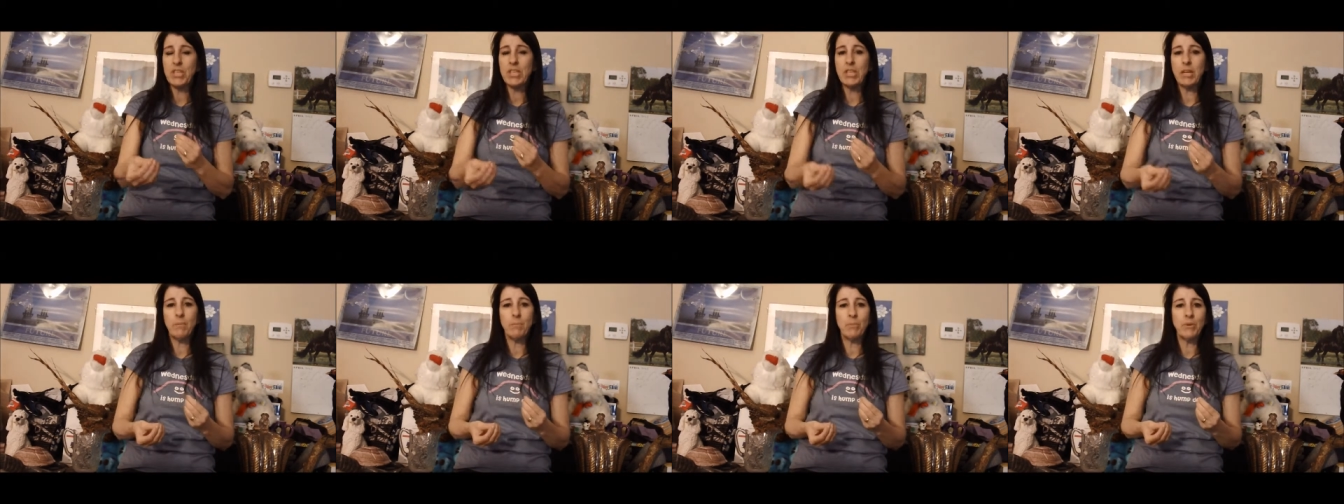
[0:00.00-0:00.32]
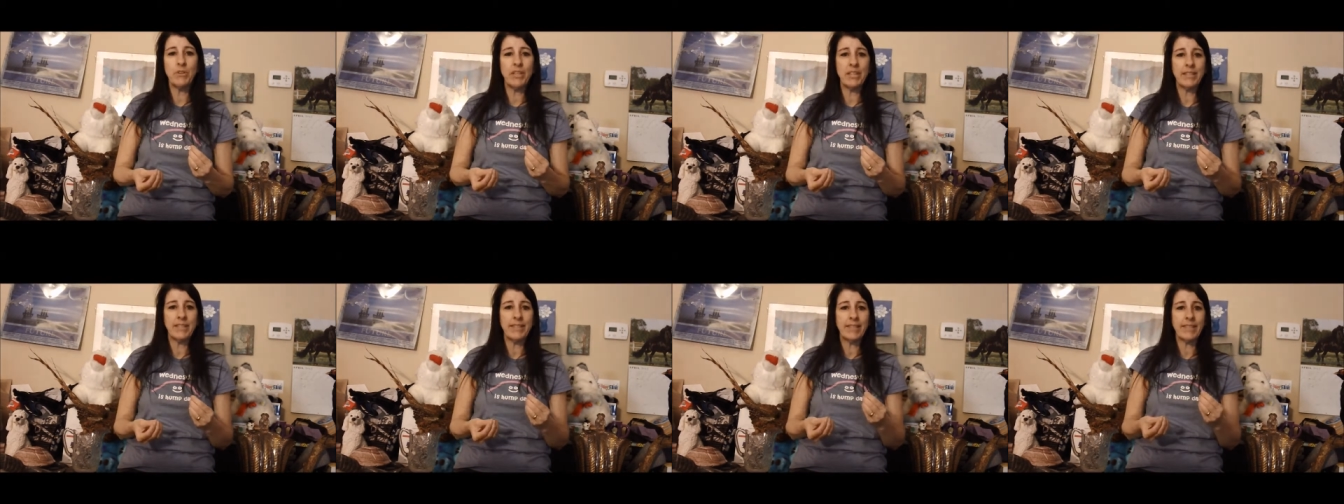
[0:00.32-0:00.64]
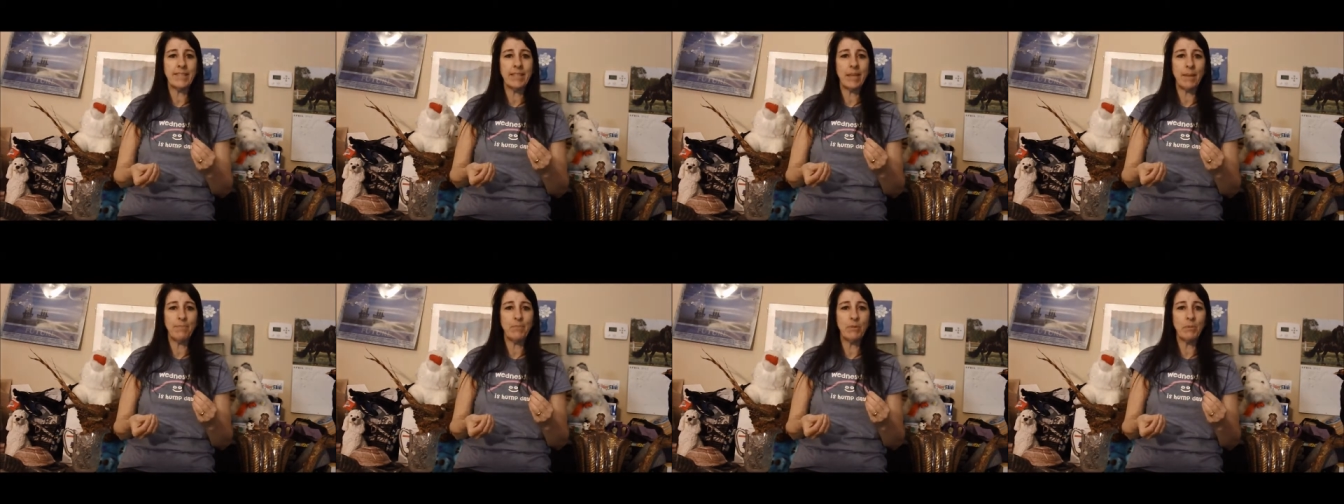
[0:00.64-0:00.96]
number that's
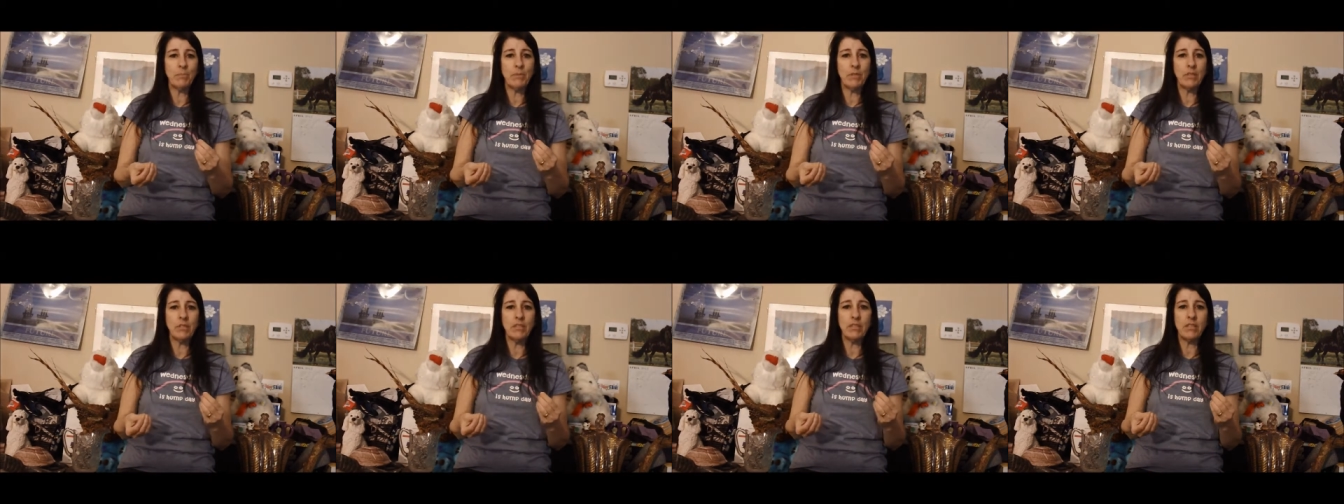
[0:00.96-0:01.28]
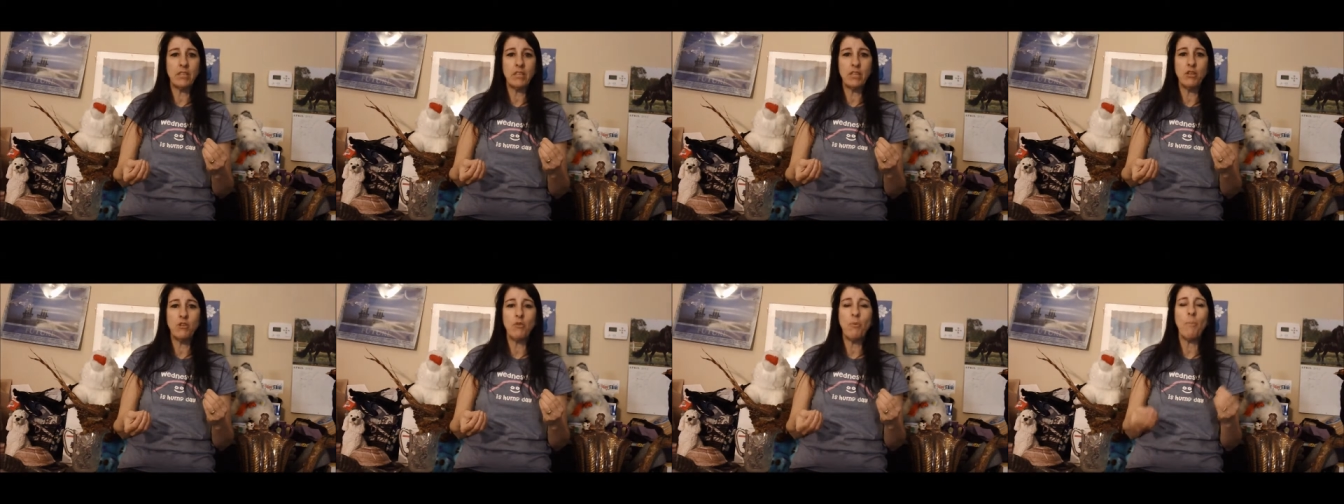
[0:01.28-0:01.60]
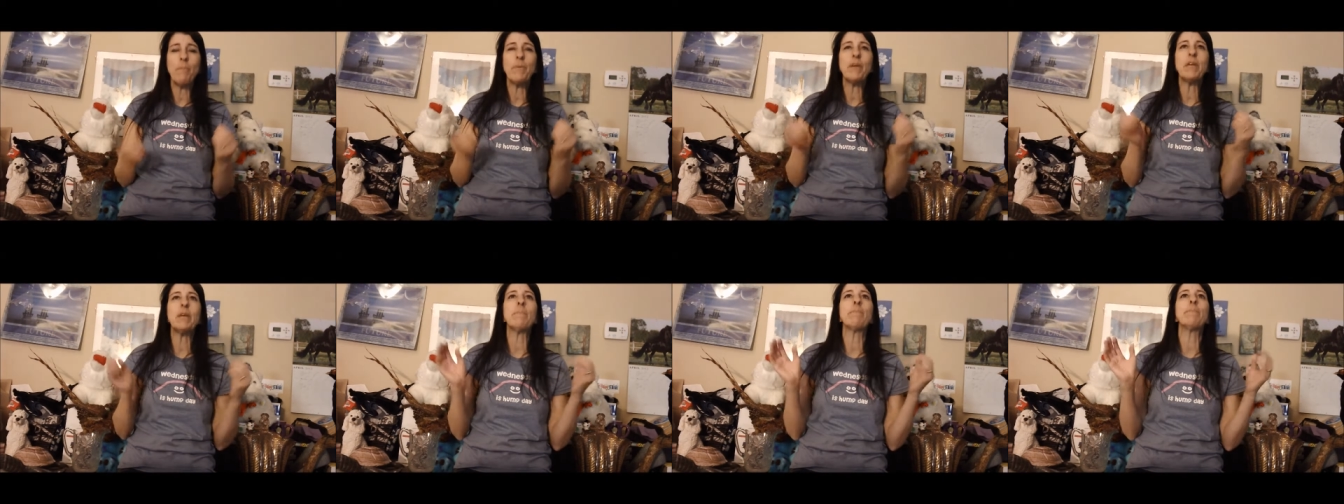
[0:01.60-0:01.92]
acceptable to you.
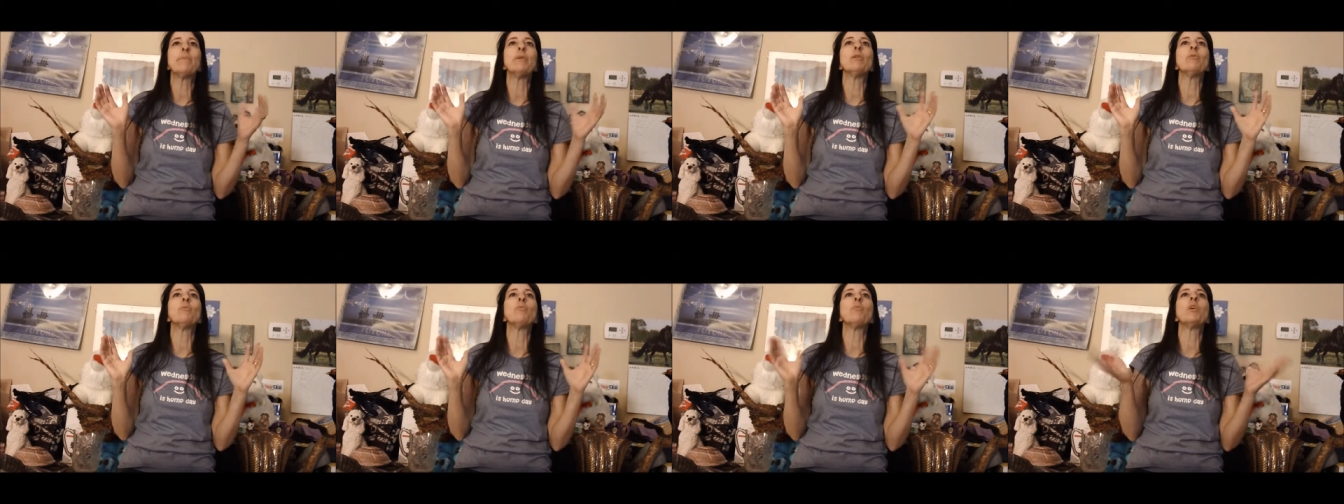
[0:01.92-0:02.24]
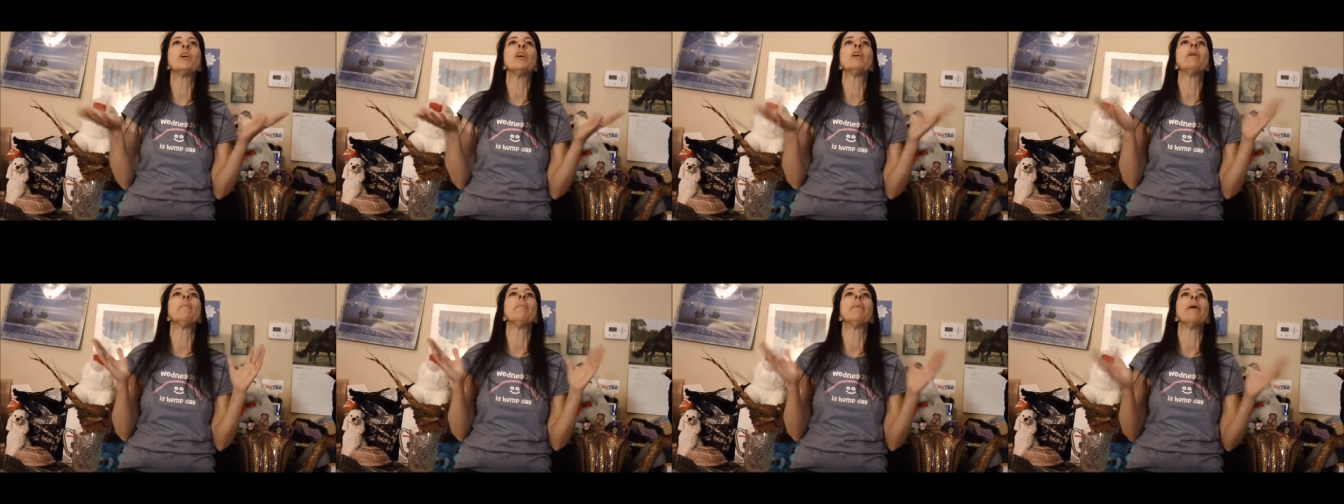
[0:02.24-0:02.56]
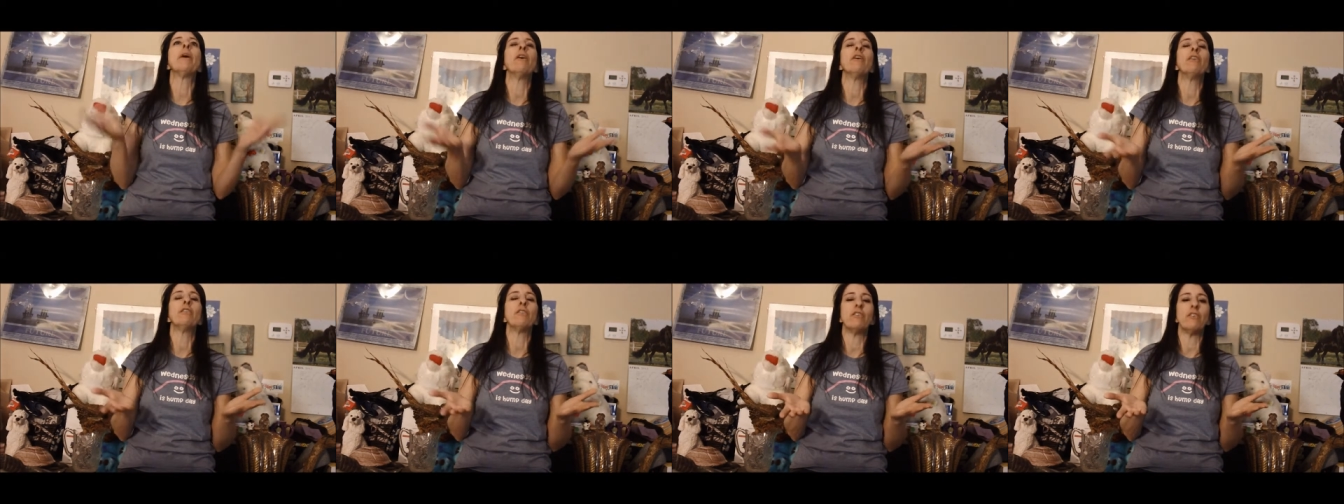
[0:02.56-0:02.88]
People will
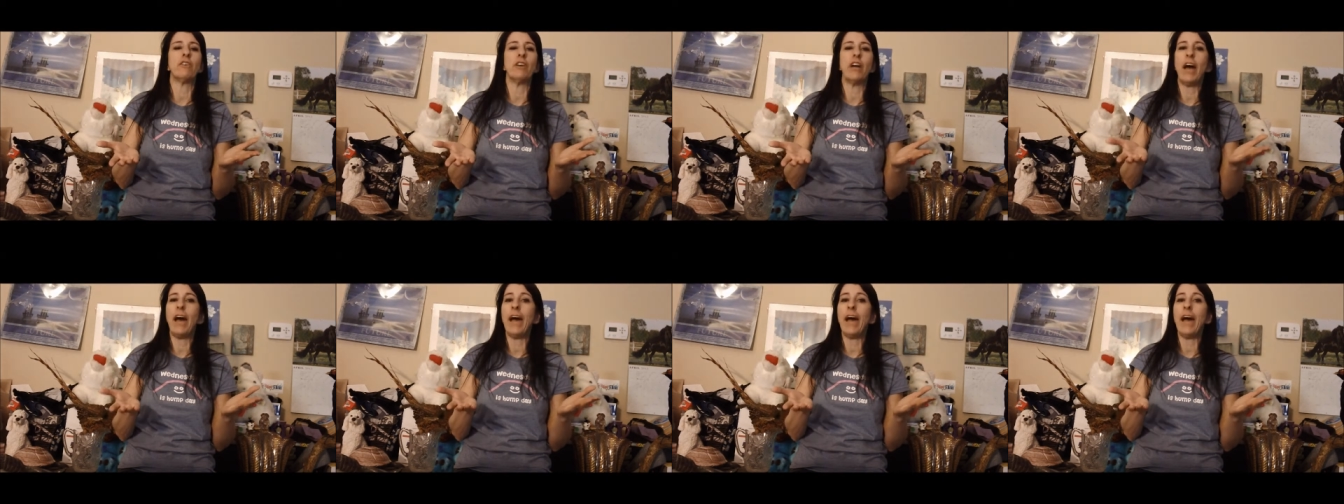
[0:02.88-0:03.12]
barter.